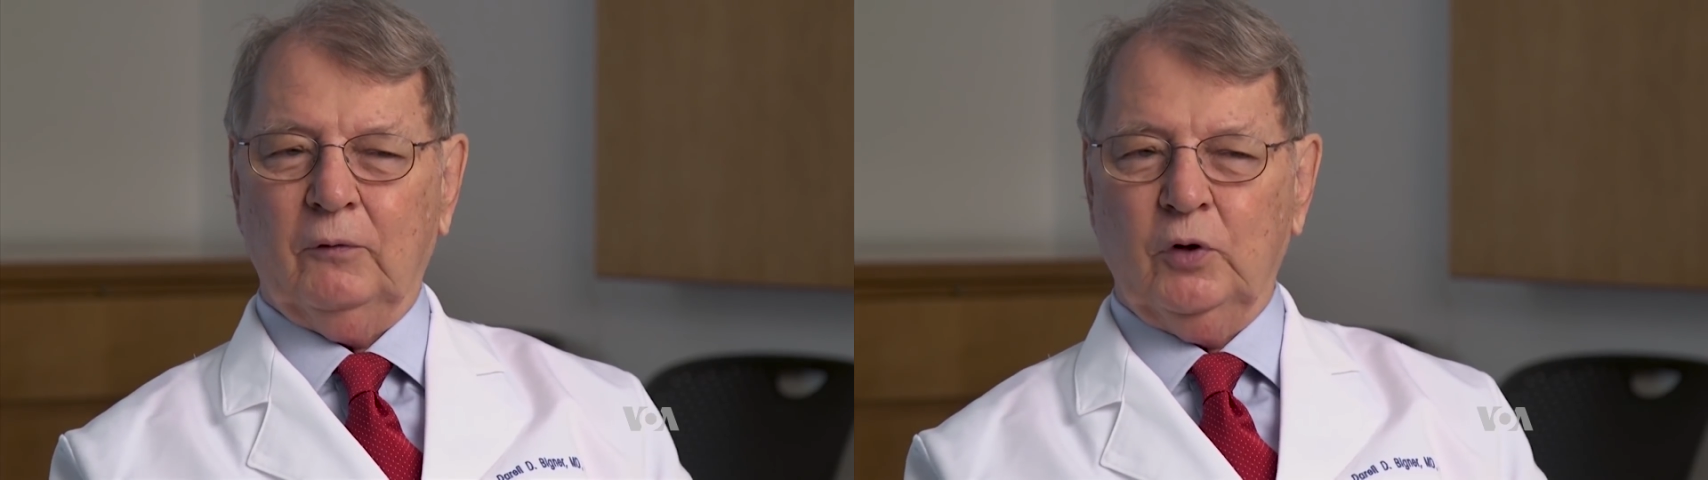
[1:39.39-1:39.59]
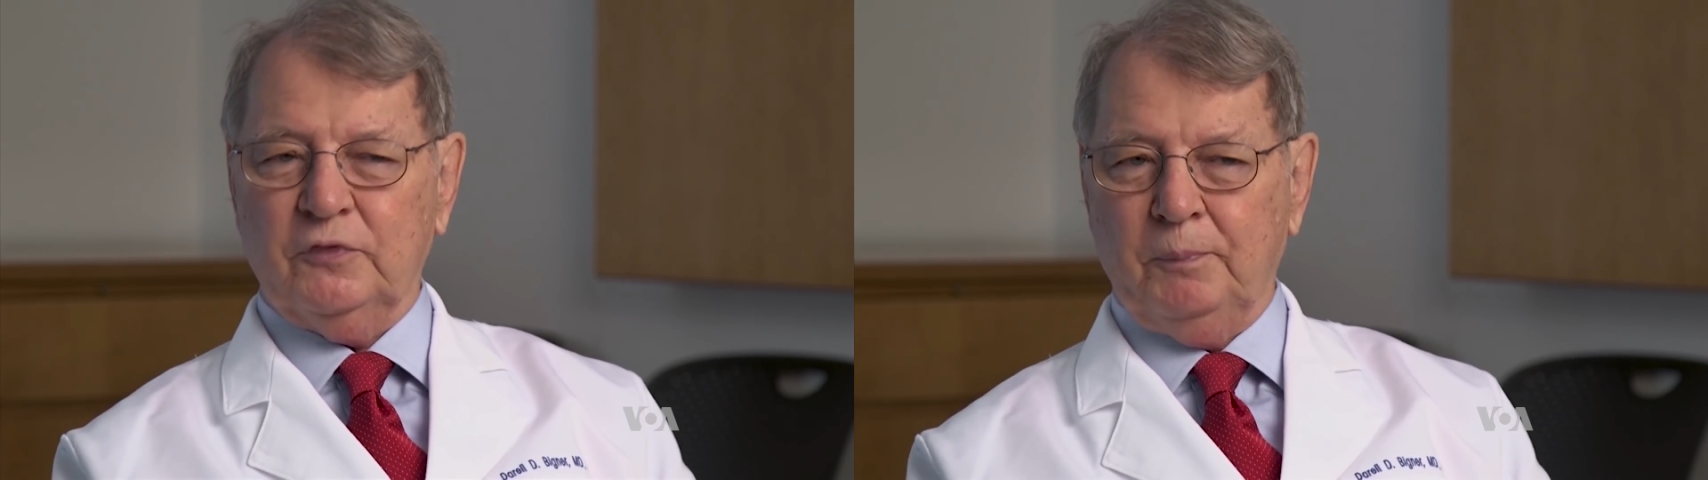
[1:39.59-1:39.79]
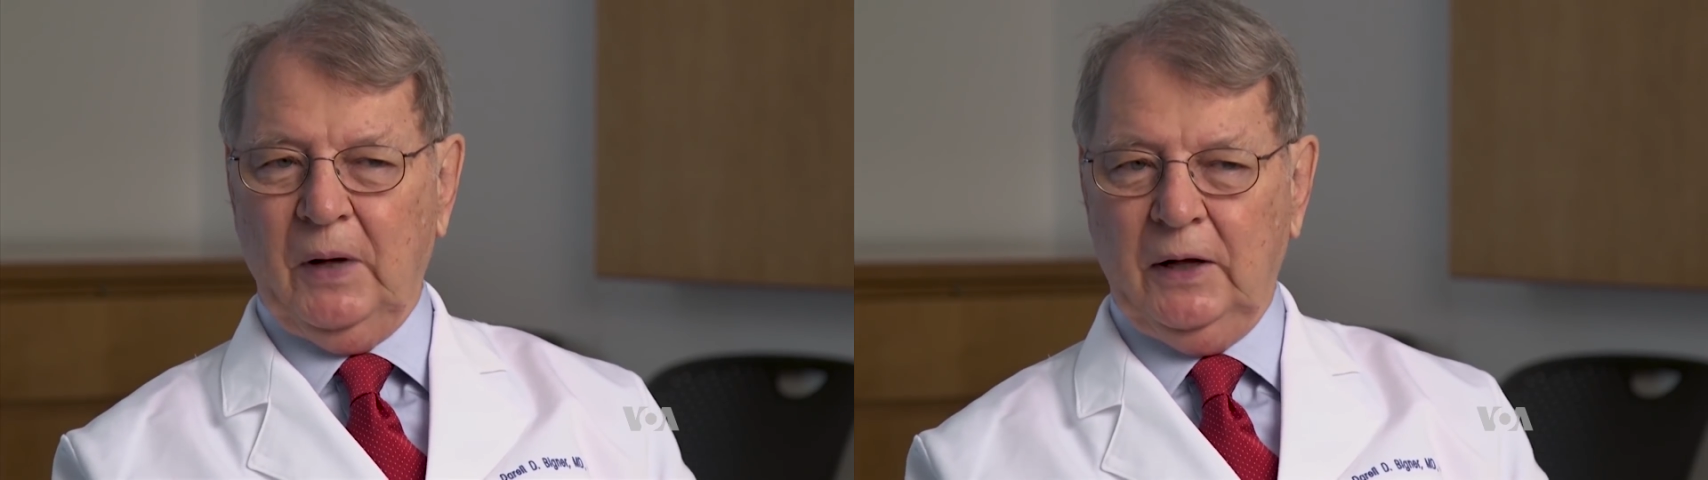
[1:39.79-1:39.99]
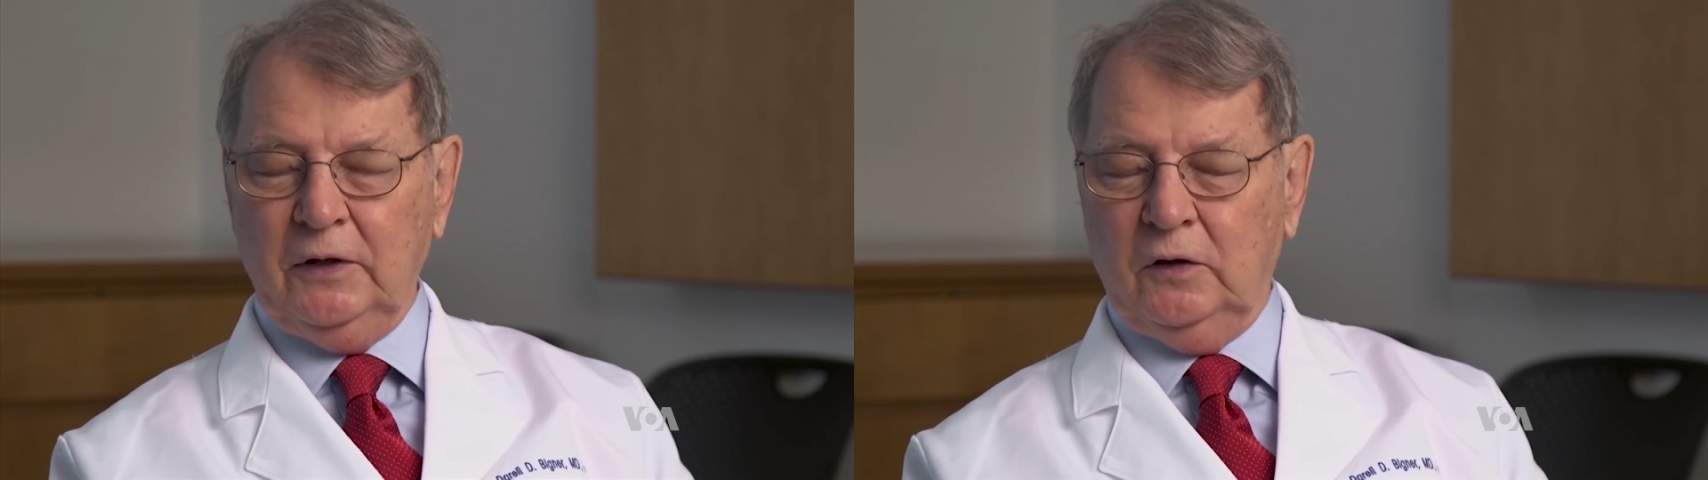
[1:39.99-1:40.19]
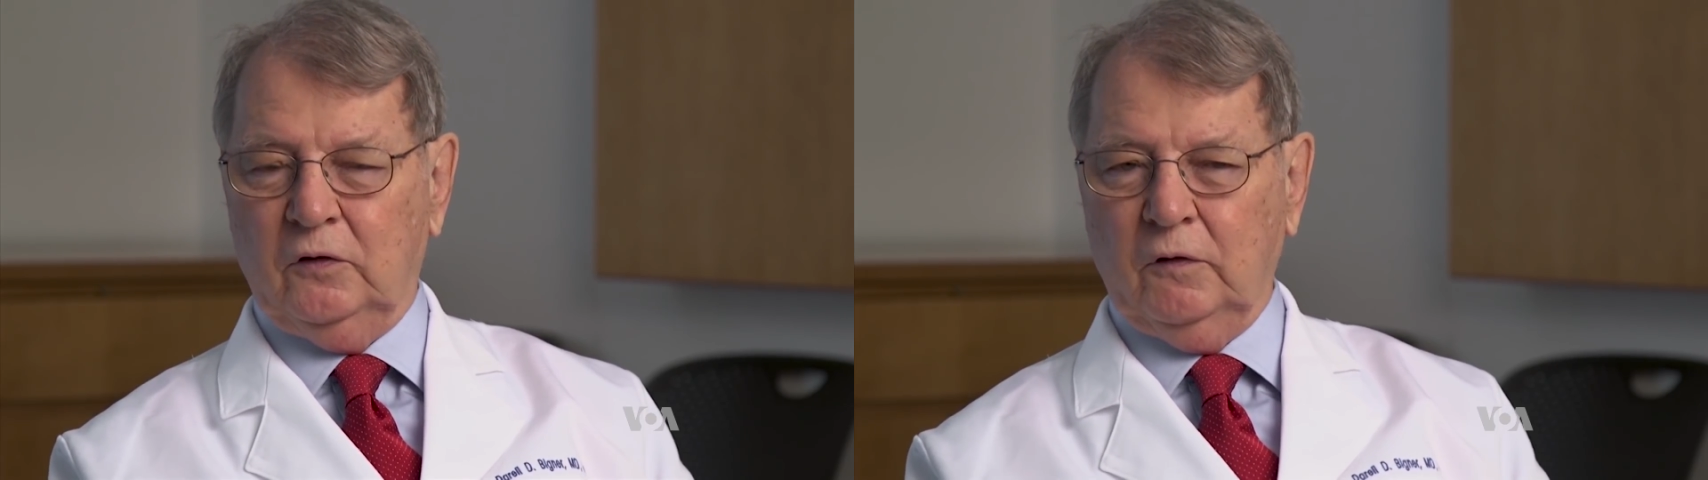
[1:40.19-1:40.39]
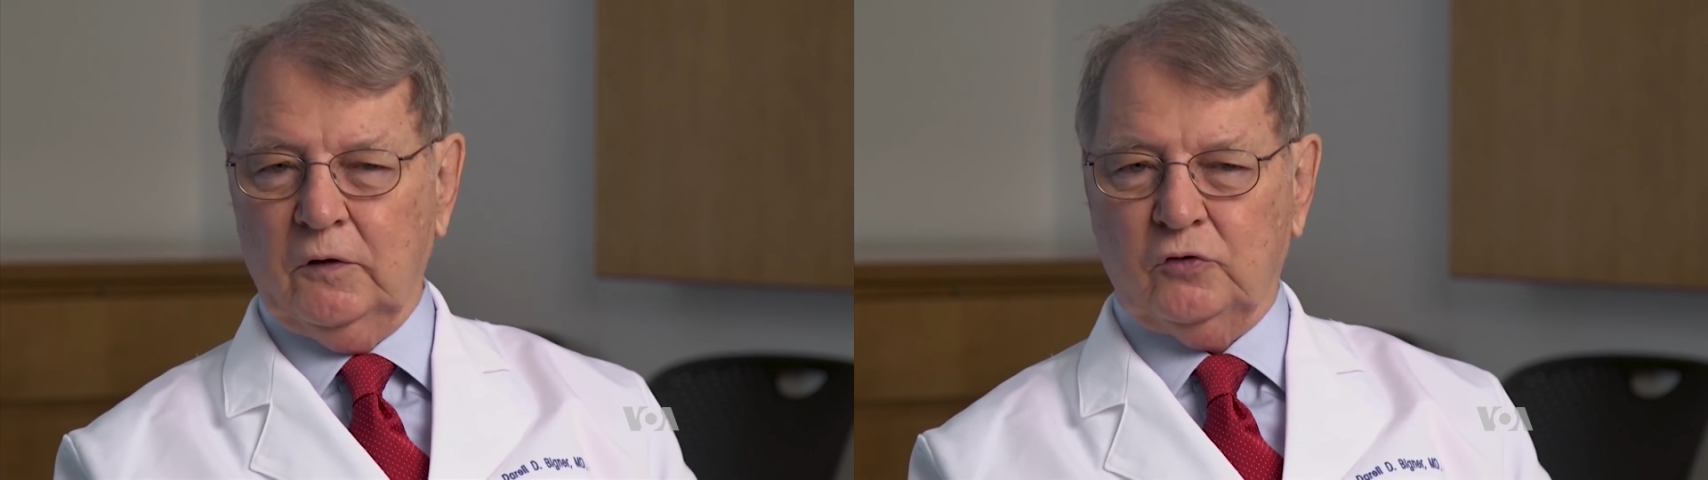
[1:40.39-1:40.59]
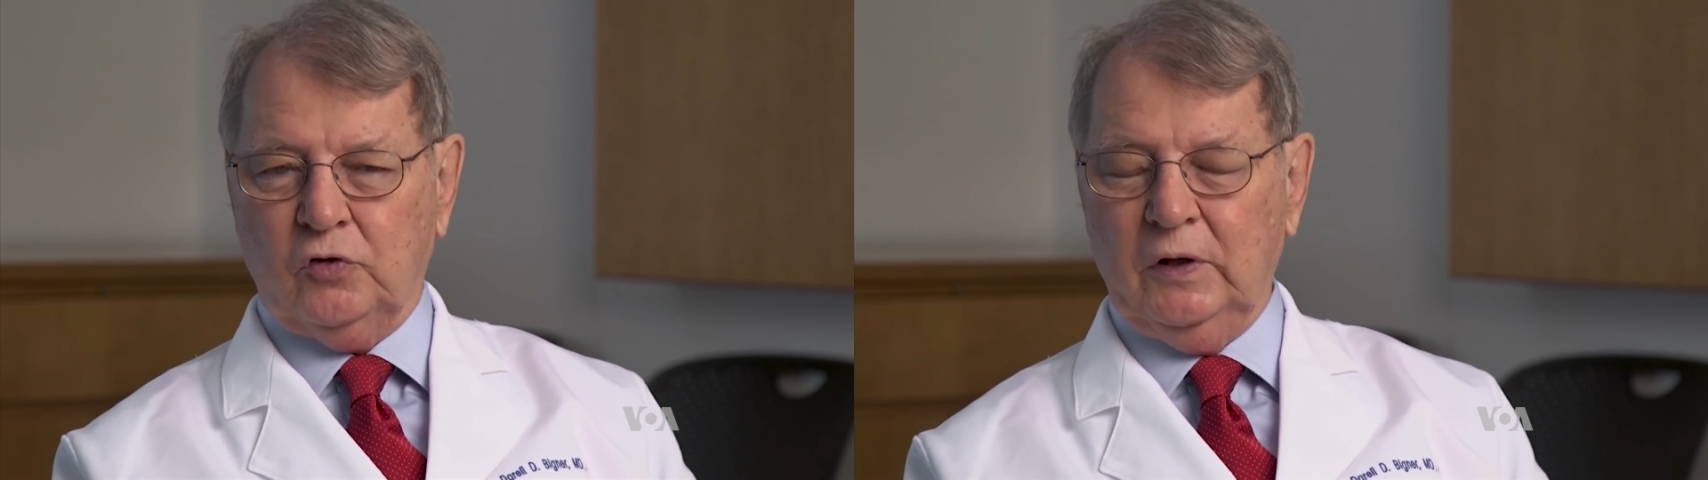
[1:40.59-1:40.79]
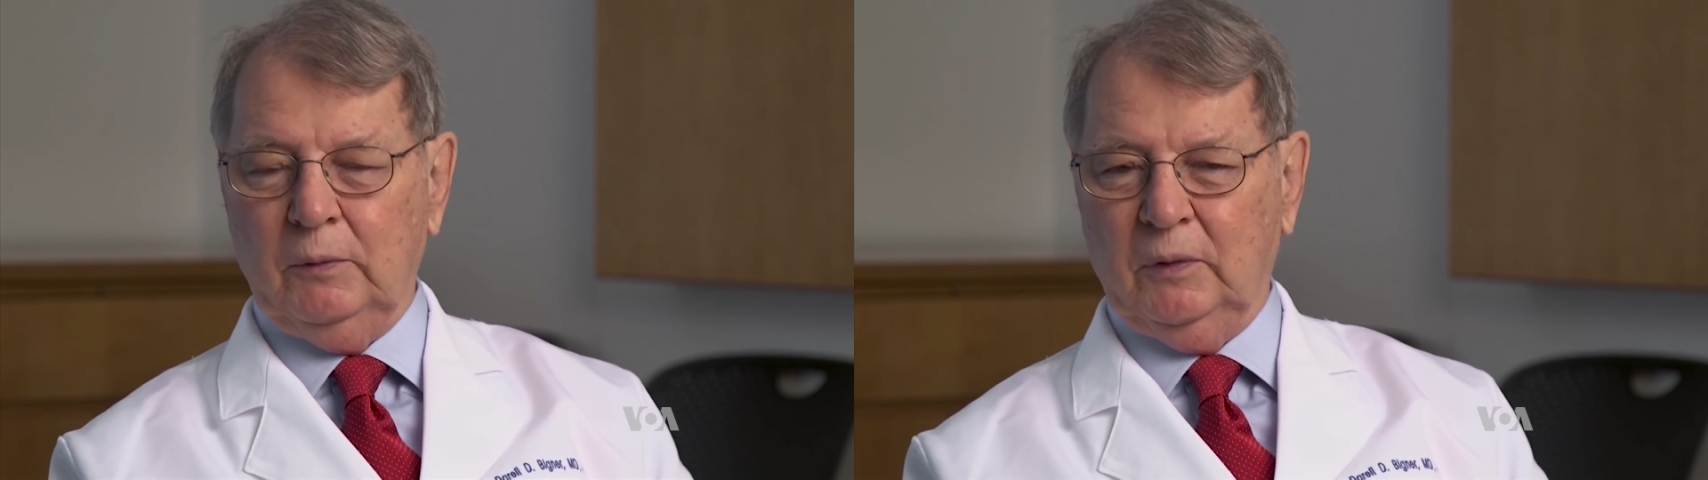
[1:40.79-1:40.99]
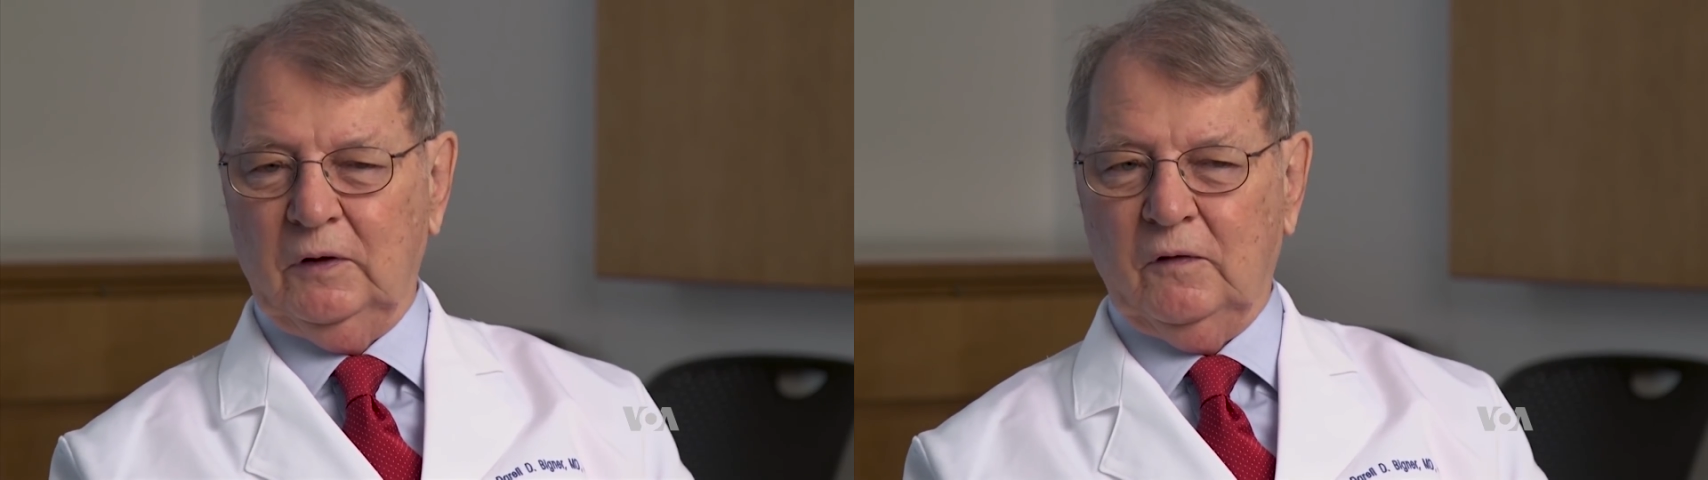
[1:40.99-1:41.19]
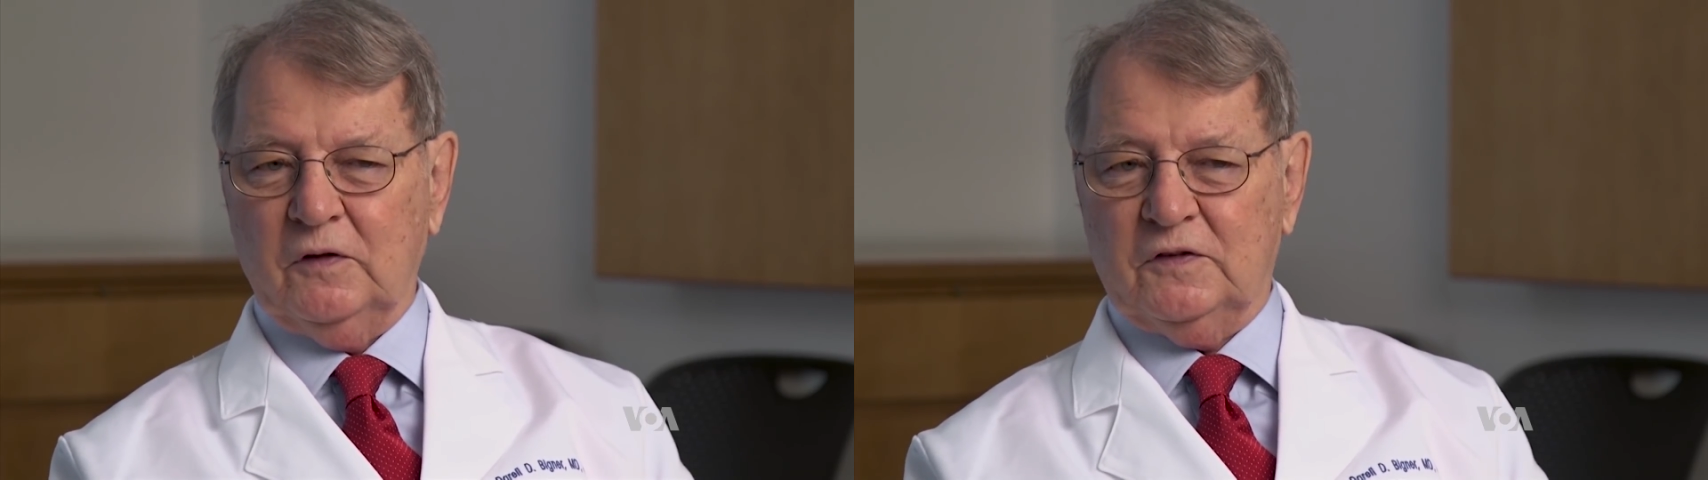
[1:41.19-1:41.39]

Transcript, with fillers: responded to the treatment